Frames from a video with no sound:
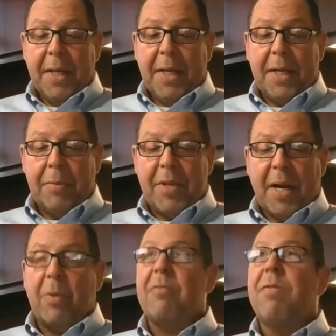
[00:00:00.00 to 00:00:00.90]
that
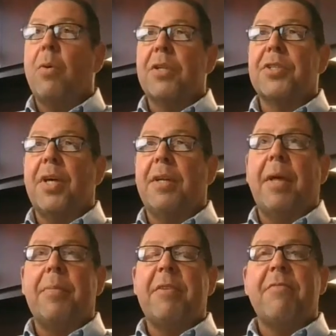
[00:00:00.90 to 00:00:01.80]
I would focus on
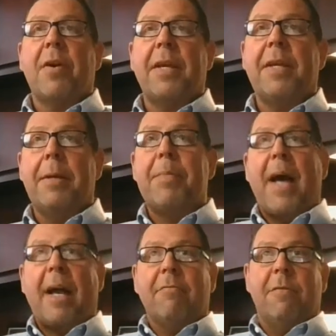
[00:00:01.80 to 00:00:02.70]
that'd be very
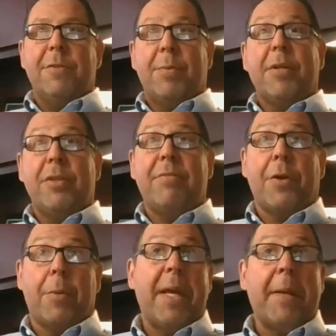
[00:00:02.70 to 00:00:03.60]
impactful, especially for
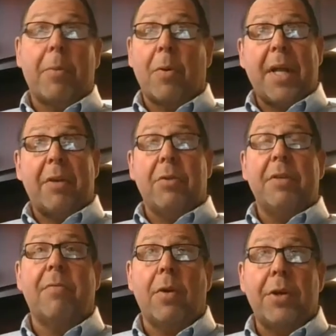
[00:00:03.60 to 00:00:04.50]
your paper, not only
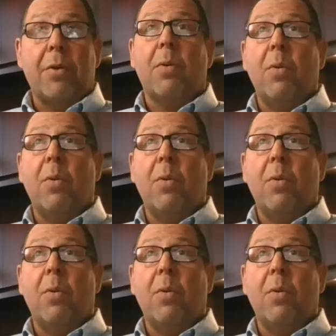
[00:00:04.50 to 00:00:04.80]
for your